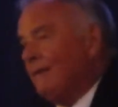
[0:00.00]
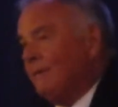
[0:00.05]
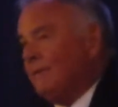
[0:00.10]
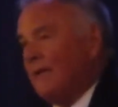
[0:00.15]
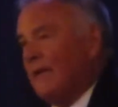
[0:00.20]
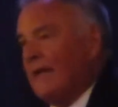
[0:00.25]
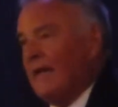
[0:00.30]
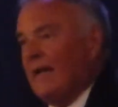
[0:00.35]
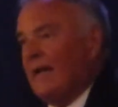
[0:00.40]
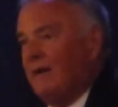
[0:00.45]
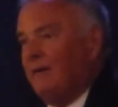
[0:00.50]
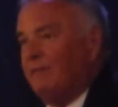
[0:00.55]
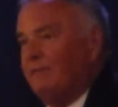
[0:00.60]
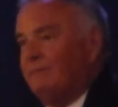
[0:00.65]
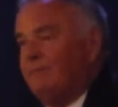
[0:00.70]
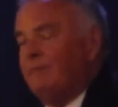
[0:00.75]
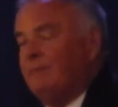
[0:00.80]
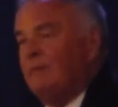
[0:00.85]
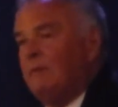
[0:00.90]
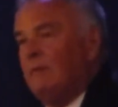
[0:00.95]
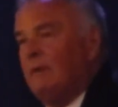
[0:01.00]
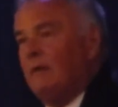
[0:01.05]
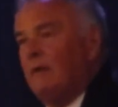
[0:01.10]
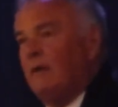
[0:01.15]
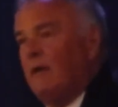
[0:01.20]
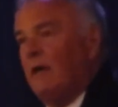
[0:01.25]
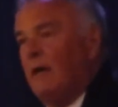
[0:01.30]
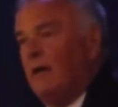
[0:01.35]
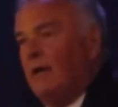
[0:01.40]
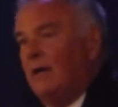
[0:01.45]
to have
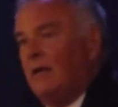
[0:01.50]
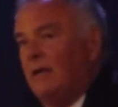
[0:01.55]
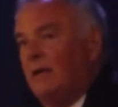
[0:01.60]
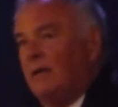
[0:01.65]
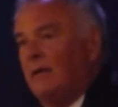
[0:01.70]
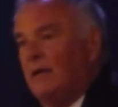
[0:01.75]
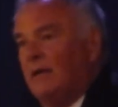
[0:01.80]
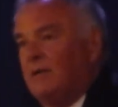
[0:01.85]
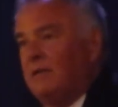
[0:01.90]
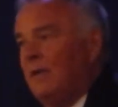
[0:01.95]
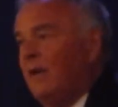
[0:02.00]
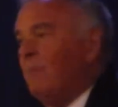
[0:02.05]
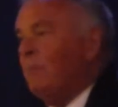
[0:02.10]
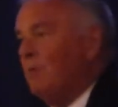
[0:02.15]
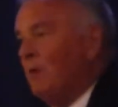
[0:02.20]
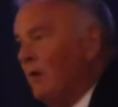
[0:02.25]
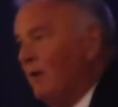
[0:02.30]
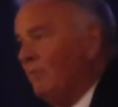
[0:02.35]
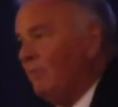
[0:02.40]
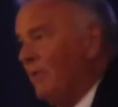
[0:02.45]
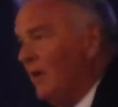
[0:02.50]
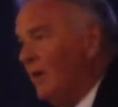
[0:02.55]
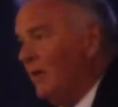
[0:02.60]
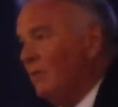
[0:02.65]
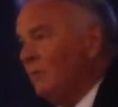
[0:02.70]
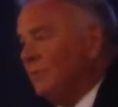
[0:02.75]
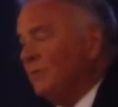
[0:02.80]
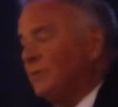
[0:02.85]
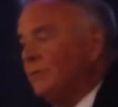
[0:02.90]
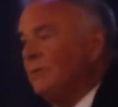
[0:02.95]
a number of
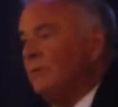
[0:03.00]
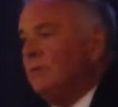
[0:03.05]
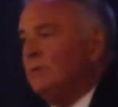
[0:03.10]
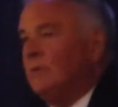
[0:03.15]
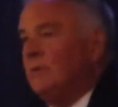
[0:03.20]
those